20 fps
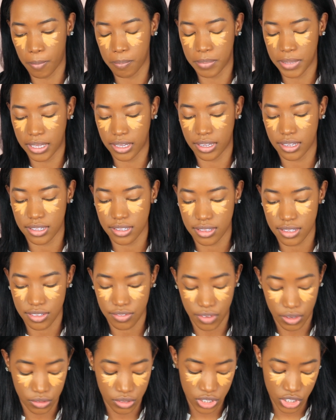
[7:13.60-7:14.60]
because this
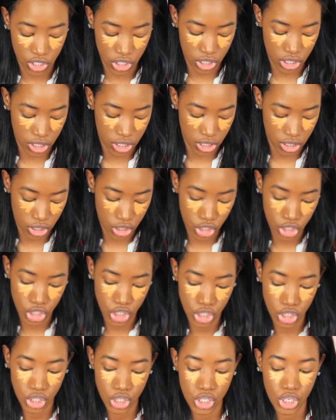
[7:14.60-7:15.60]
foundation
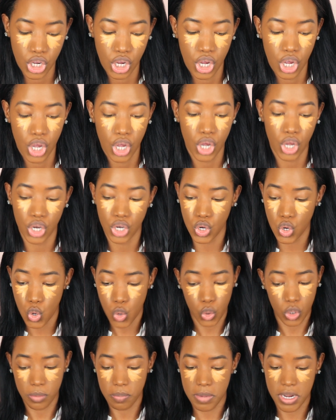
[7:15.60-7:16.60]
is
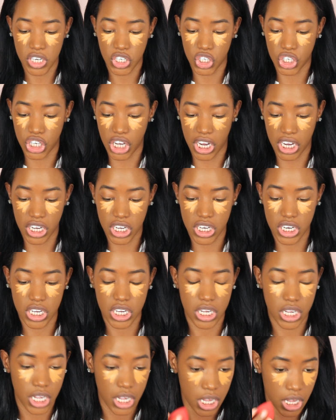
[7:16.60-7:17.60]
not my shade.
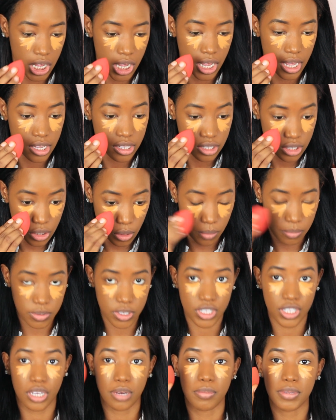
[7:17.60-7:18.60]
So I'm
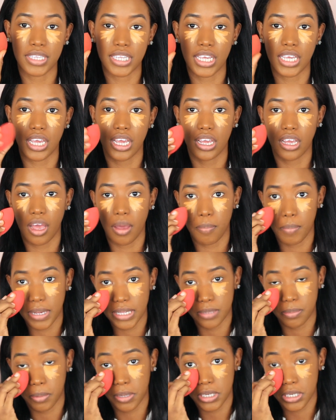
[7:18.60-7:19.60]
just gonna be taking my
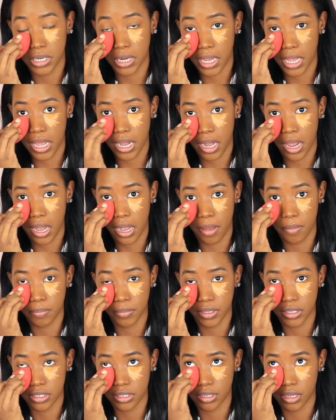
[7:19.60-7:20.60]
sponge again and
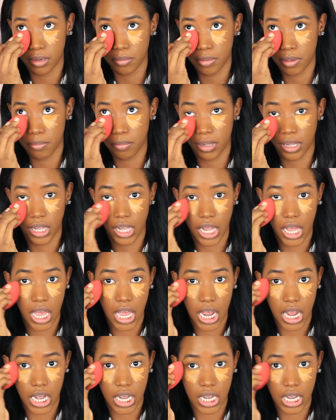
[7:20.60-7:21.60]
I'm just gonna be
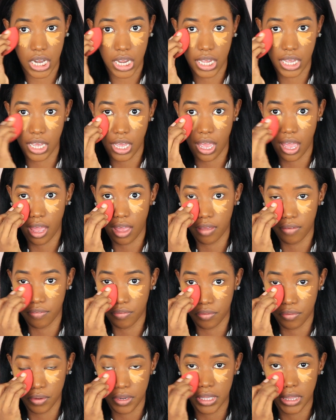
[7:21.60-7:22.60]
blending
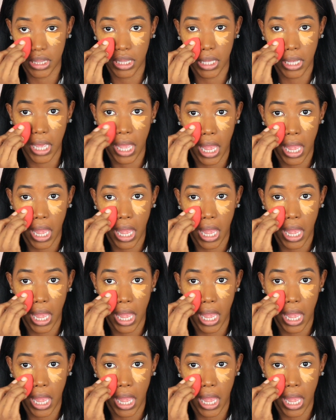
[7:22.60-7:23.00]
everything